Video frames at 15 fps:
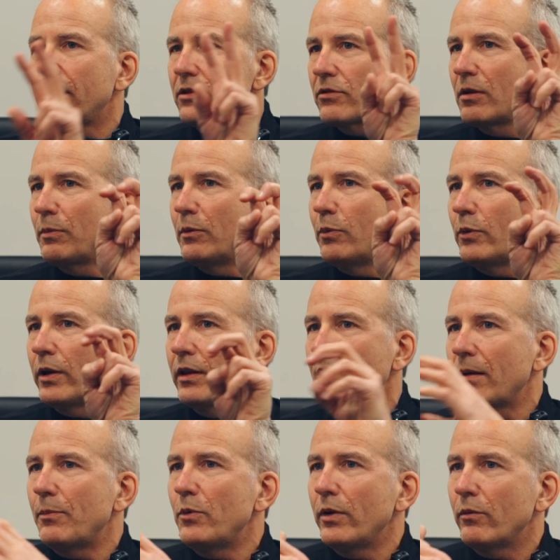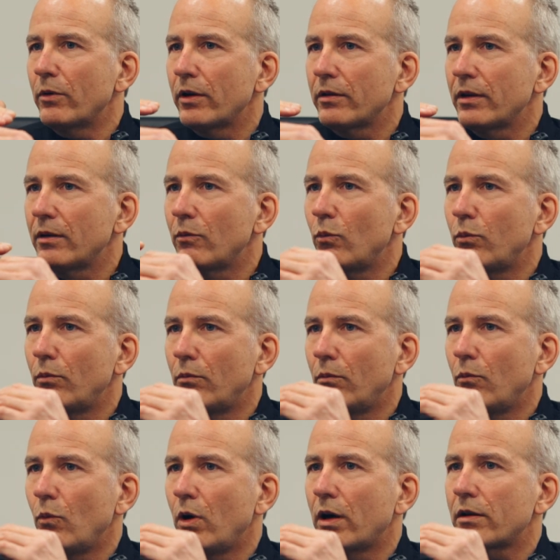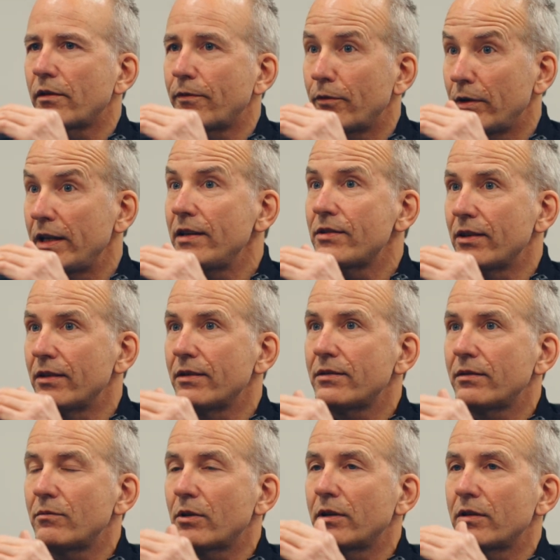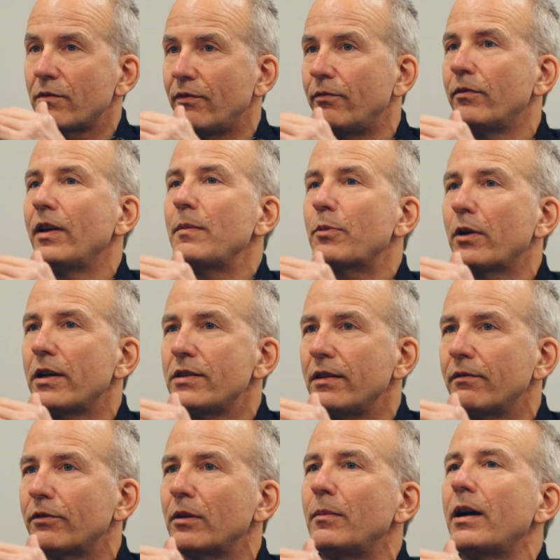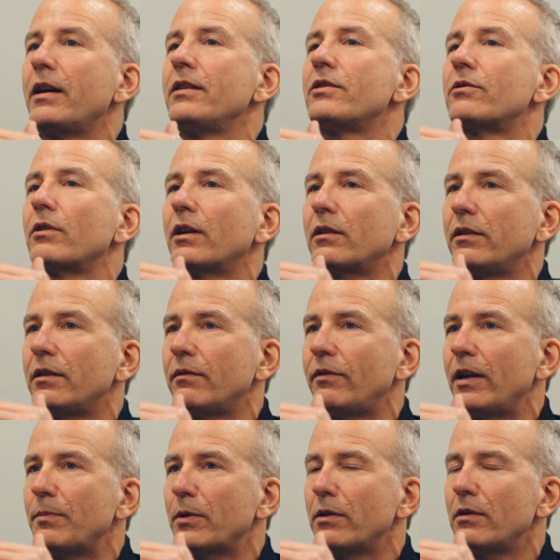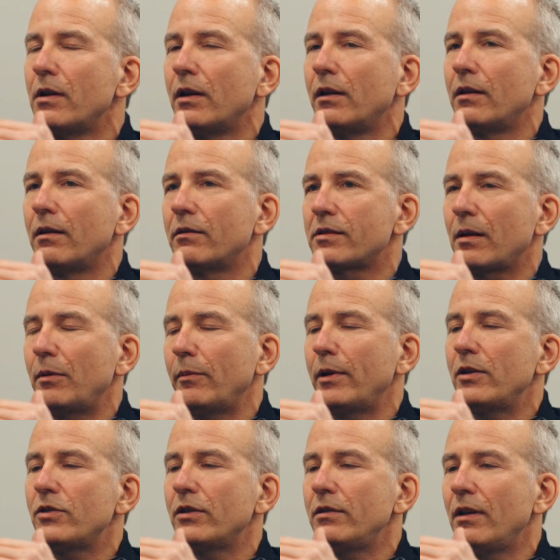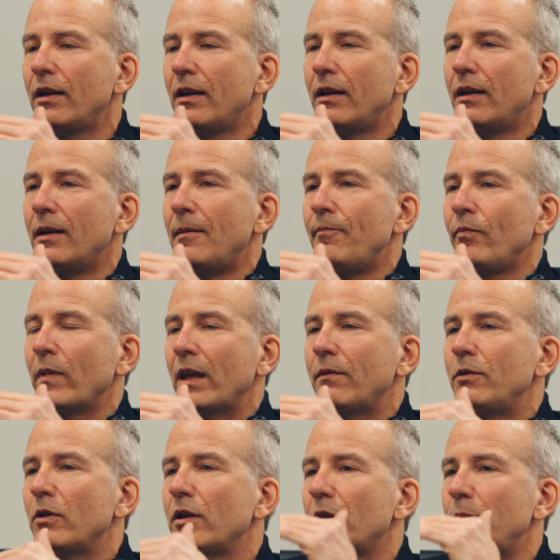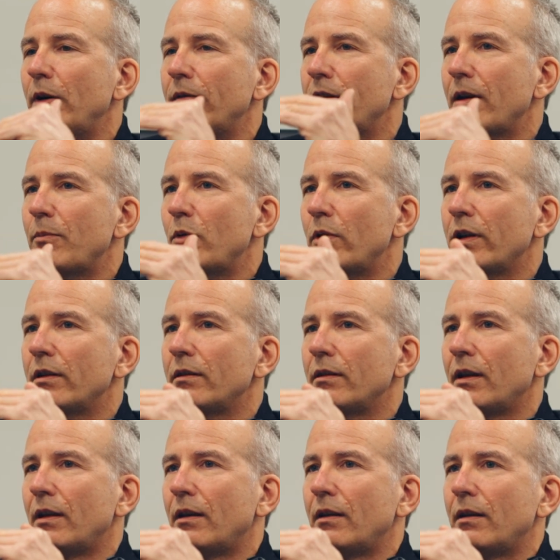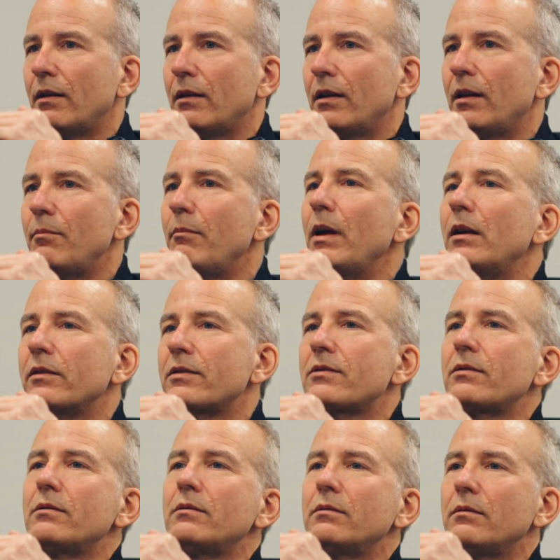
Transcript: that triple point, that point where the water freezes, where yeah. vaporizing from ice directly to vapor, sublimation, if you get above that point, it melts.